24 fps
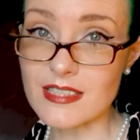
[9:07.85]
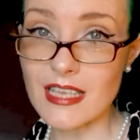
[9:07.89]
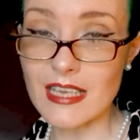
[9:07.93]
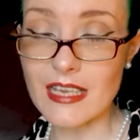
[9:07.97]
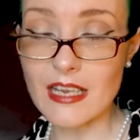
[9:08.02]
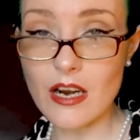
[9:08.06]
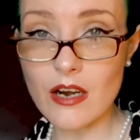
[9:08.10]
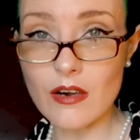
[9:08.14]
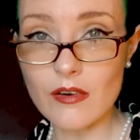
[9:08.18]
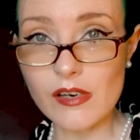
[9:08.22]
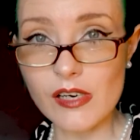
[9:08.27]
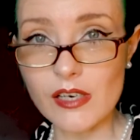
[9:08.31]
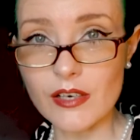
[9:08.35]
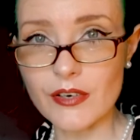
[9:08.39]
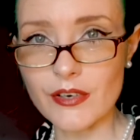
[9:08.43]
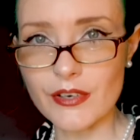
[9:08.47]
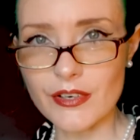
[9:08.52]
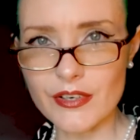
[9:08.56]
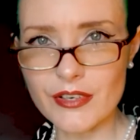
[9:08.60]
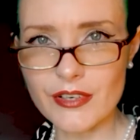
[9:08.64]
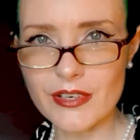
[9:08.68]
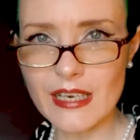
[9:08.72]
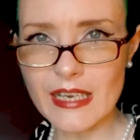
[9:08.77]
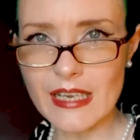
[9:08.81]
They are a
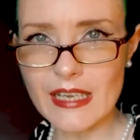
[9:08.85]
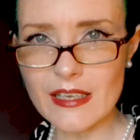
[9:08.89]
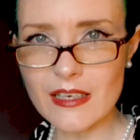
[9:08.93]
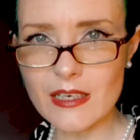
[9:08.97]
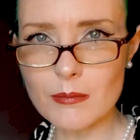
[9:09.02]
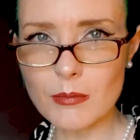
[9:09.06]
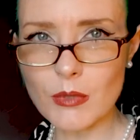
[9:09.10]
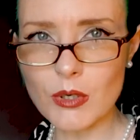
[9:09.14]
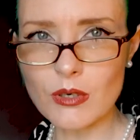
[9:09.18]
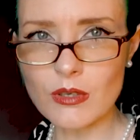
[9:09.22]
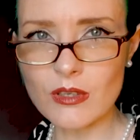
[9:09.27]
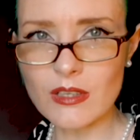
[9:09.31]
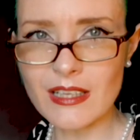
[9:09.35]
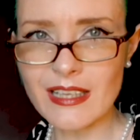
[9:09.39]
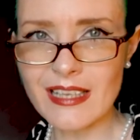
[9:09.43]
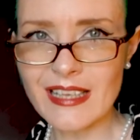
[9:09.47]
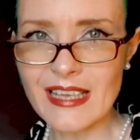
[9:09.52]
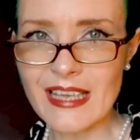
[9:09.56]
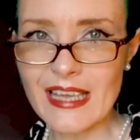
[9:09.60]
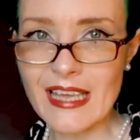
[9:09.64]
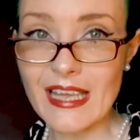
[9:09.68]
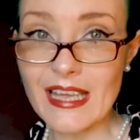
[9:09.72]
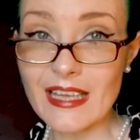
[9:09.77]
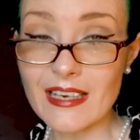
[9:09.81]
herd animal,
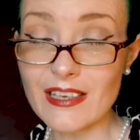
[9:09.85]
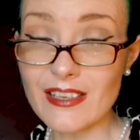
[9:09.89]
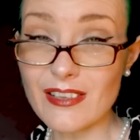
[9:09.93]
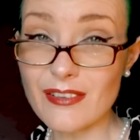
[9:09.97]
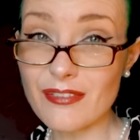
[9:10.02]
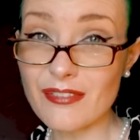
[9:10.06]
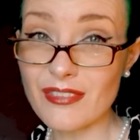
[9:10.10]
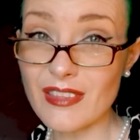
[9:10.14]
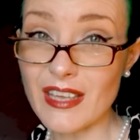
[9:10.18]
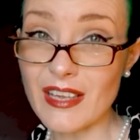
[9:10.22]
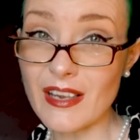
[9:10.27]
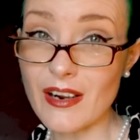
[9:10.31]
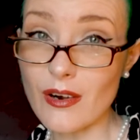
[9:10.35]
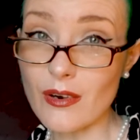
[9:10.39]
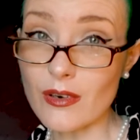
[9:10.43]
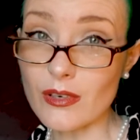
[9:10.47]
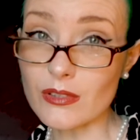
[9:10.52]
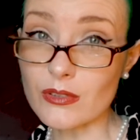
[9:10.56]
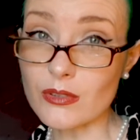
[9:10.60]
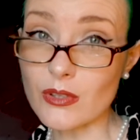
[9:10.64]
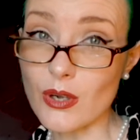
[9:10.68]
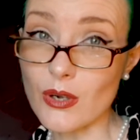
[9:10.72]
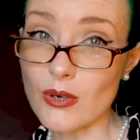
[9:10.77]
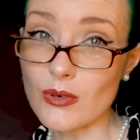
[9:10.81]
and if they are
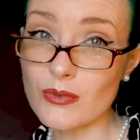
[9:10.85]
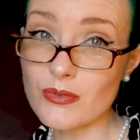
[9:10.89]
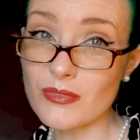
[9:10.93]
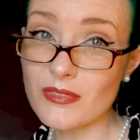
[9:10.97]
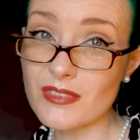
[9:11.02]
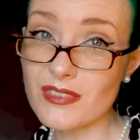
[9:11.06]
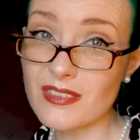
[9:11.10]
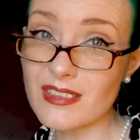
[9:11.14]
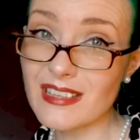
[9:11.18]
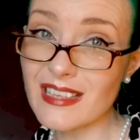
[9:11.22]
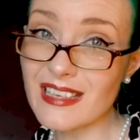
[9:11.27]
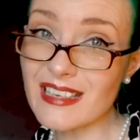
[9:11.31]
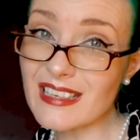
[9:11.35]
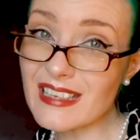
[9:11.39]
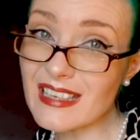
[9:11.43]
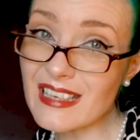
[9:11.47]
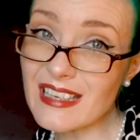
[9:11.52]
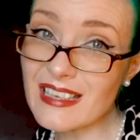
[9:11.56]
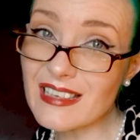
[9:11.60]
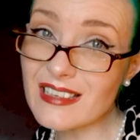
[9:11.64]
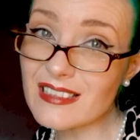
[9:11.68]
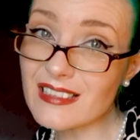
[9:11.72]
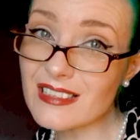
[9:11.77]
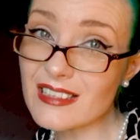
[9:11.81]
alone, they
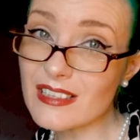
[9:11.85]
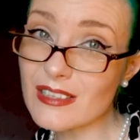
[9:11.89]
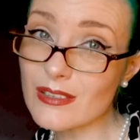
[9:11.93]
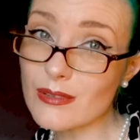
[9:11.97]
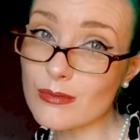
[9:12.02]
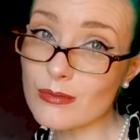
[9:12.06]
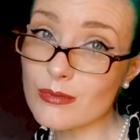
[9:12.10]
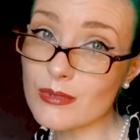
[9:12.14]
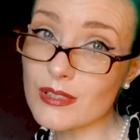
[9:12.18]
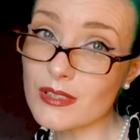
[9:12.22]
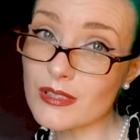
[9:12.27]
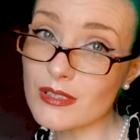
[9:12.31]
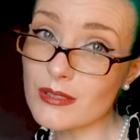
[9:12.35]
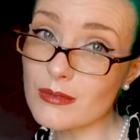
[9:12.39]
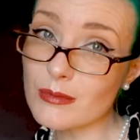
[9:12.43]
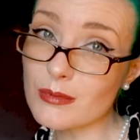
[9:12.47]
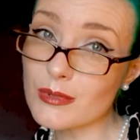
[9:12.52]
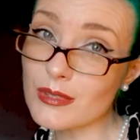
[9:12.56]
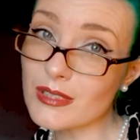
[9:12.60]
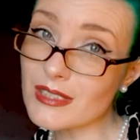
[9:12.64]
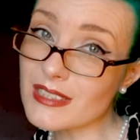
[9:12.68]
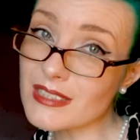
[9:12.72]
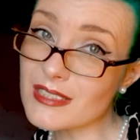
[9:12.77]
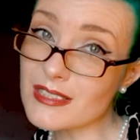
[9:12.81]
can get really,
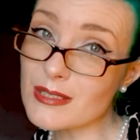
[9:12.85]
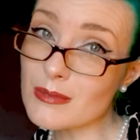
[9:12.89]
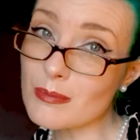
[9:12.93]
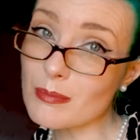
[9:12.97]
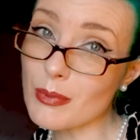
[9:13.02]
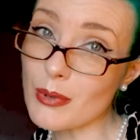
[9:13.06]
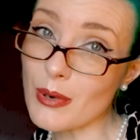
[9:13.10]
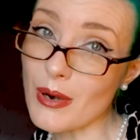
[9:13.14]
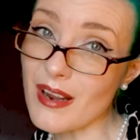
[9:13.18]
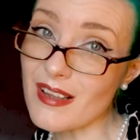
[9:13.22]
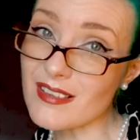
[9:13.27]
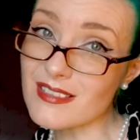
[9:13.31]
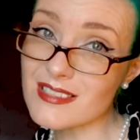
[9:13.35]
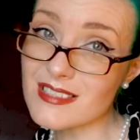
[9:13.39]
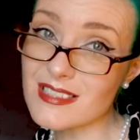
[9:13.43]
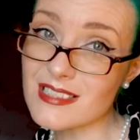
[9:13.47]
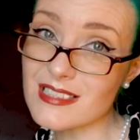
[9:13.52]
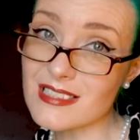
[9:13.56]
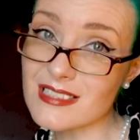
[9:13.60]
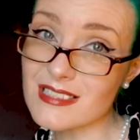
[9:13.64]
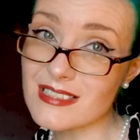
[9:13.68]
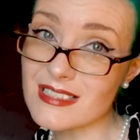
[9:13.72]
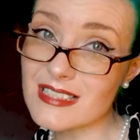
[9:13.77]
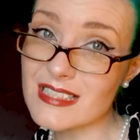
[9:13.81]
really depressed
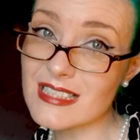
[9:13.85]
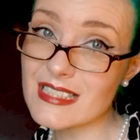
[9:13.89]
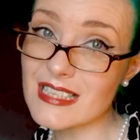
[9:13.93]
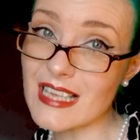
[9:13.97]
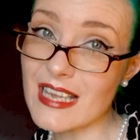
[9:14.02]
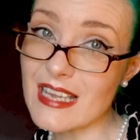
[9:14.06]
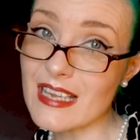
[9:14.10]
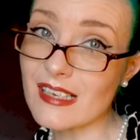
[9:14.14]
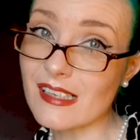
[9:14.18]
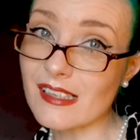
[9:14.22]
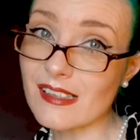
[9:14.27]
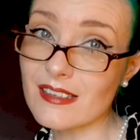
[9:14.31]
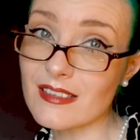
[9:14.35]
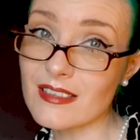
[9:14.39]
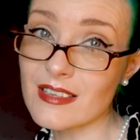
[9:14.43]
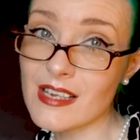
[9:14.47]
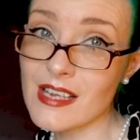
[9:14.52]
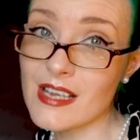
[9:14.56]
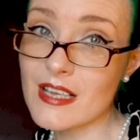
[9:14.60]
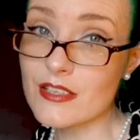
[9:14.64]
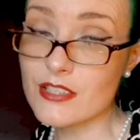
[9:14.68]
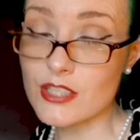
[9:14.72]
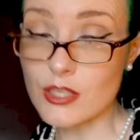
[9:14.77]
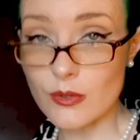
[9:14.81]
and
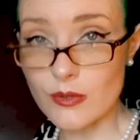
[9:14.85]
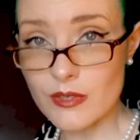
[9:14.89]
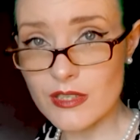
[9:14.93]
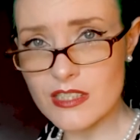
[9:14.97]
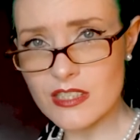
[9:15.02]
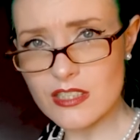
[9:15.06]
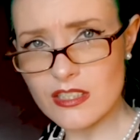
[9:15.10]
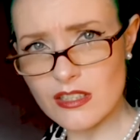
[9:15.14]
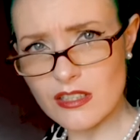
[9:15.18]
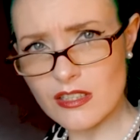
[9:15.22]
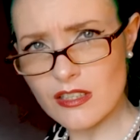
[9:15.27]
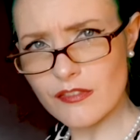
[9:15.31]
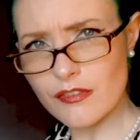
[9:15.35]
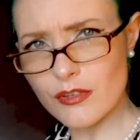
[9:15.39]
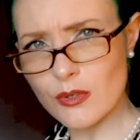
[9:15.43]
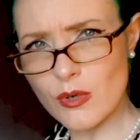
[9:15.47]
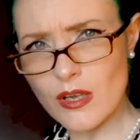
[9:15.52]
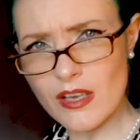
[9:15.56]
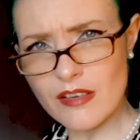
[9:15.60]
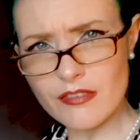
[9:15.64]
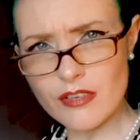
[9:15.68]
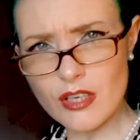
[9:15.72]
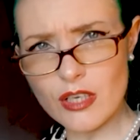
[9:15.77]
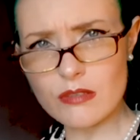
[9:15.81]
sad. So it is good if you
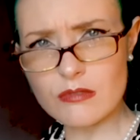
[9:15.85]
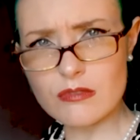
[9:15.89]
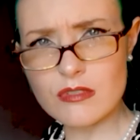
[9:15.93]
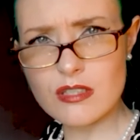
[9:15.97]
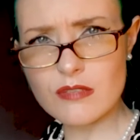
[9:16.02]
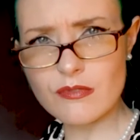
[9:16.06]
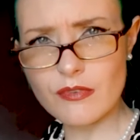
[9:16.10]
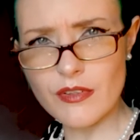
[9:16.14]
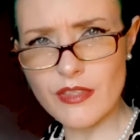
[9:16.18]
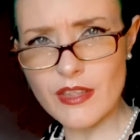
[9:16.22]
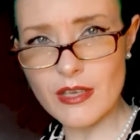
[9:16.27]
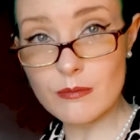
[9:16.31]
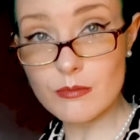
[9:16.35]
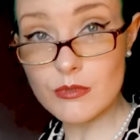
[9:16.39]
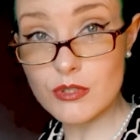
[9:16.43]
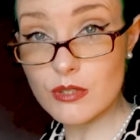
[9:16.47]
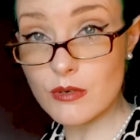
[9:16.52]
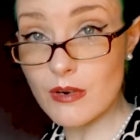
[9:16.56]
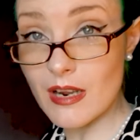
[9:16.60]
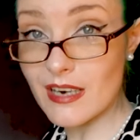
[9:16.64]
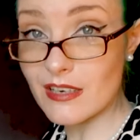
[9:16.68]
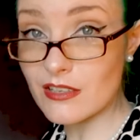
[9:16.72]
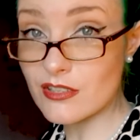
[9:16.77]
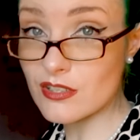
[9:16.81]
have goats for them
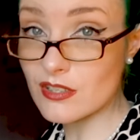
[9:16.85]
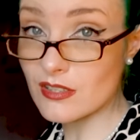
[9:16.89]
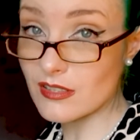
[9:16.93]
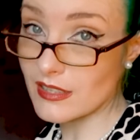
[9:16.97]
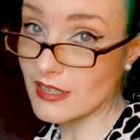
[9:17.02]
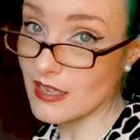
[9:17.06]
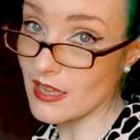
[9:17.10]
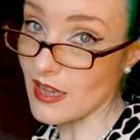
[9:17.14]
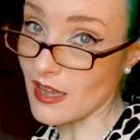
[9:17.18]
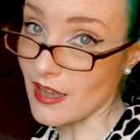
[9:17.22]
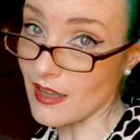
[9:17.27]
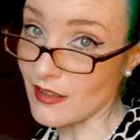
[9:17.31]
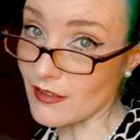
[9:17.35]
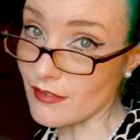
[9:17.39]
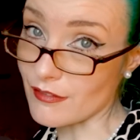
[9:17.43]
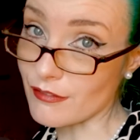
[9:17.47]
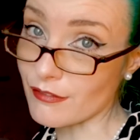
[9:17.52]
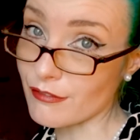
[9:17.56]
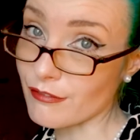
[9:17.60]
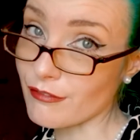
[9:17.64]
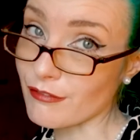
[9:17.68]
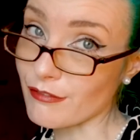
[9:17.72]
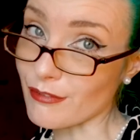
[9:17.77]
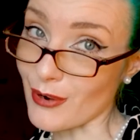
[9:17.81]
to actually have
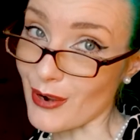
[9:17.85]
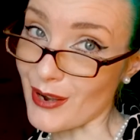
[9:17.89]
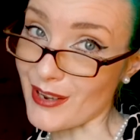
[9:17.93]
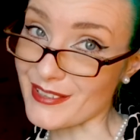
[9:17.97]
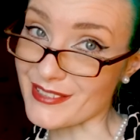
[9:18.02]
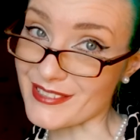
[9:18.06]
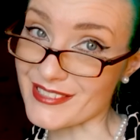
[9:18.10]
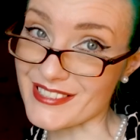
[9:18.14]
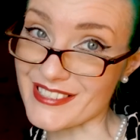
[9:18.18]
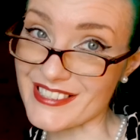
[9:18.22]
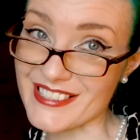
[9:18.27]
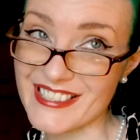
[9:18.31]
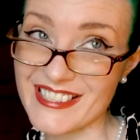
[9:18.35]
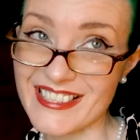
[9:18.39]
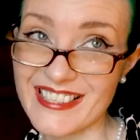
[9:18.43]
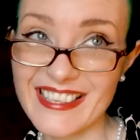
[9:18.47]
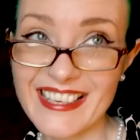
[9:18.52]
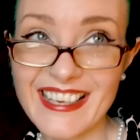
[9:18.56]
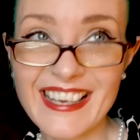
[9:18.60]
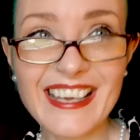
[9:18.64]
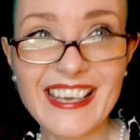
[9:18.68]
friends.